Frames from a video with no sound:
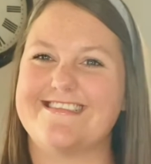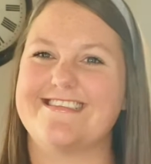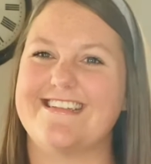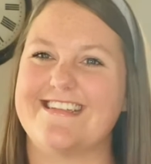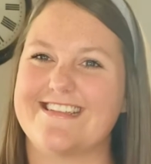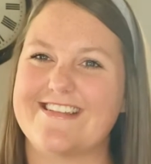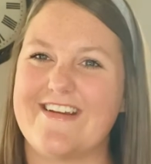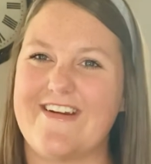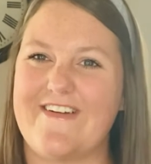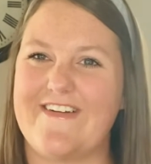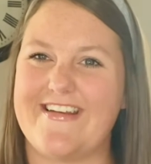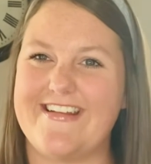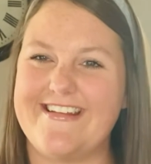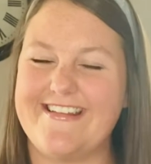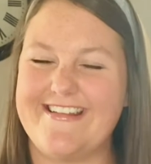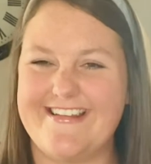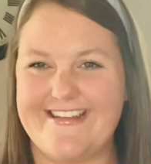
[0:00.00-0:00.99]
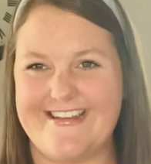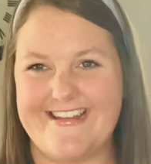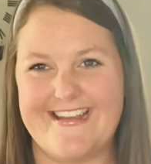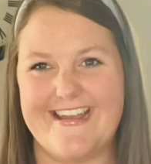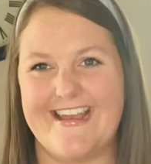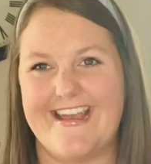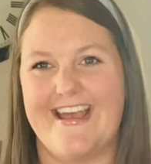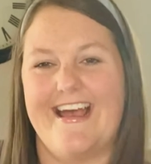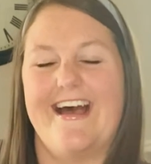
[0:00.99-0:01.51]
How's it going?
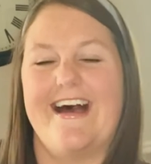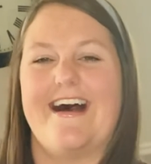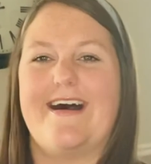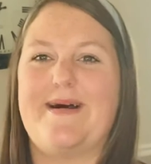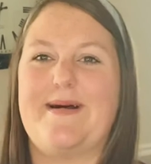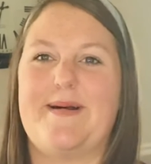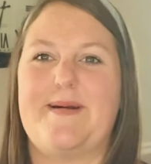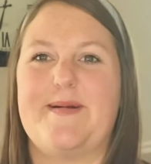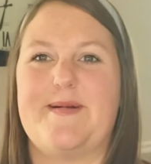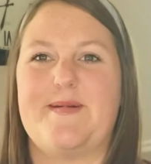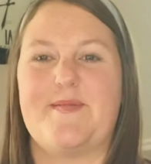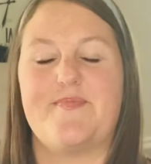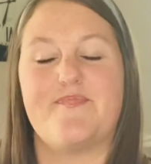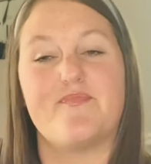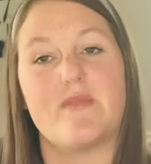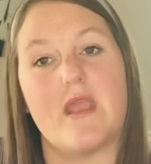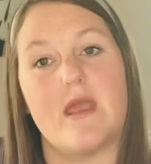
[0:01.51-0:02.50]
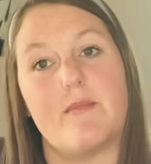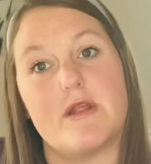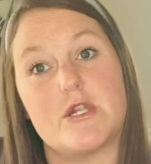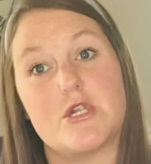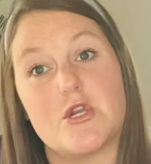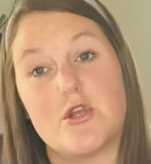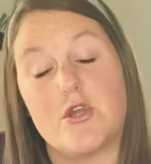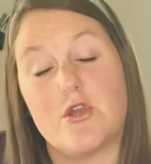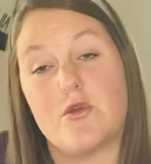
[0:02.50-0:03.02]
I'm not
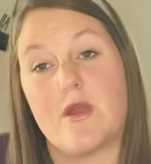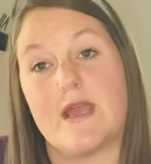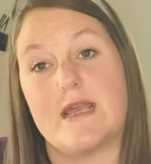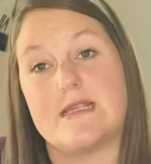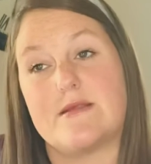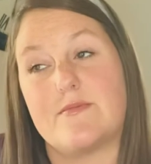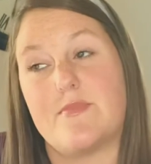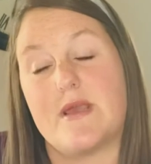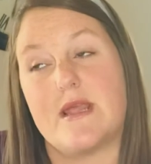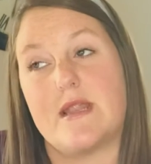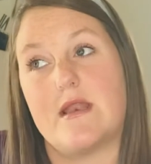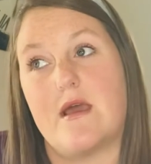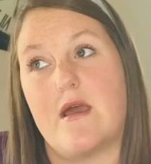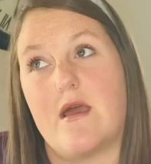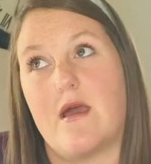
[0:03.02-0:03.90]
sure you guys have been